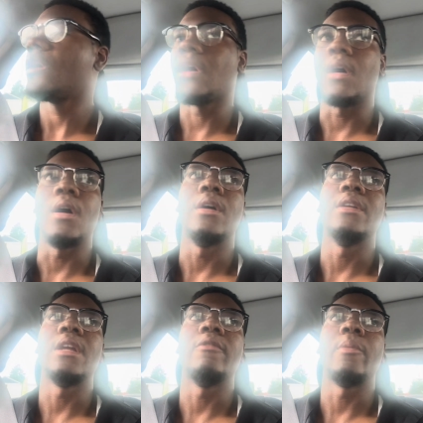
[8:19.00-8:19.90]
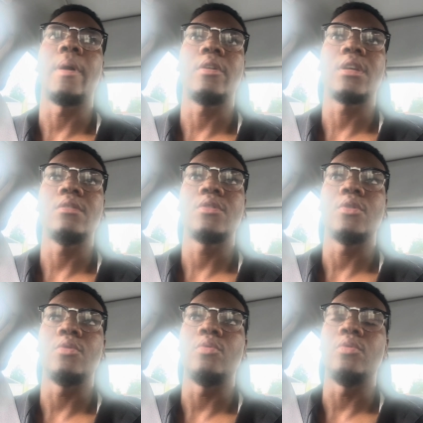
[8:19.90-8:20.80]
uh, Native Americans
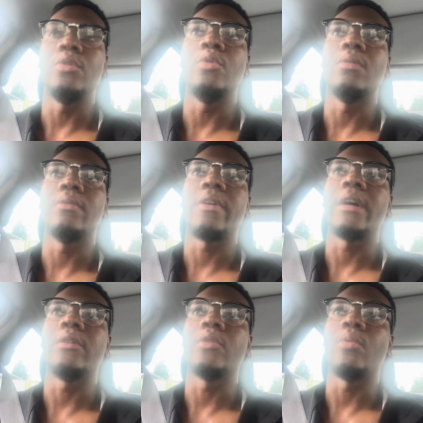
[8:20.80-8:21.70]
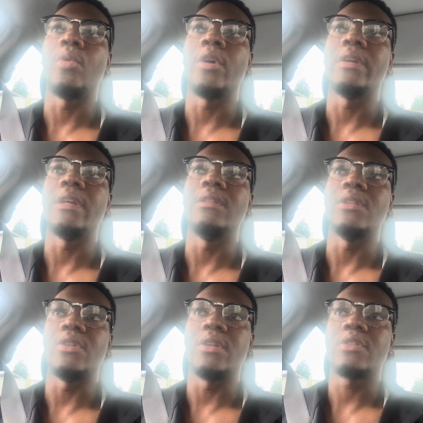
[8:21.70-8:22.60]
who unified under one
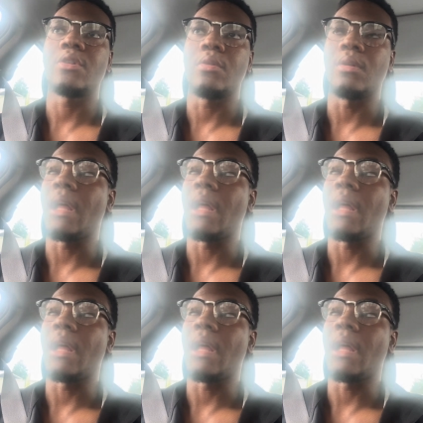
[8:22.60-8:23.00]
indigenous Turtle